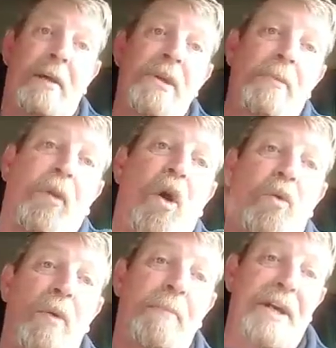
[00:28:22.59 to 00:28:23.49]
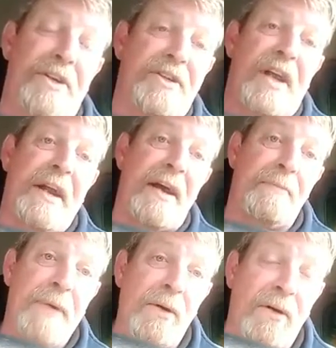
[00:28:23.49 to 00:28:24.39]
and a wee block with pictures on it
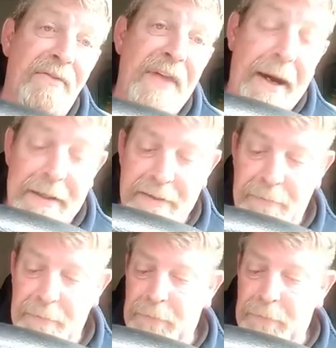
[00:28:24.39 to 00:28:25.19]
of people have died.